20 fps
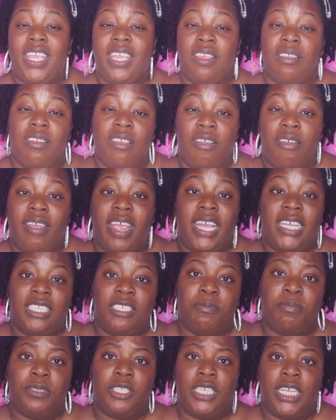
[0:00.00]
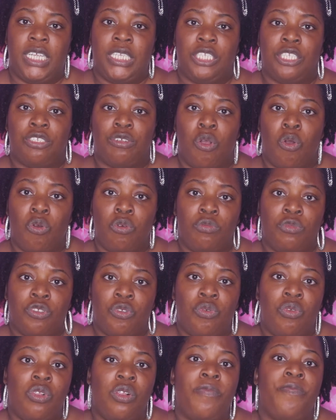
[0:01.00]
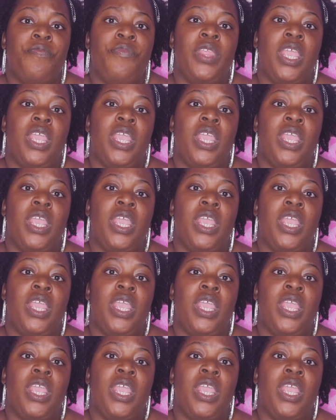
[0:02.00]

easier as it pertains to homeschool,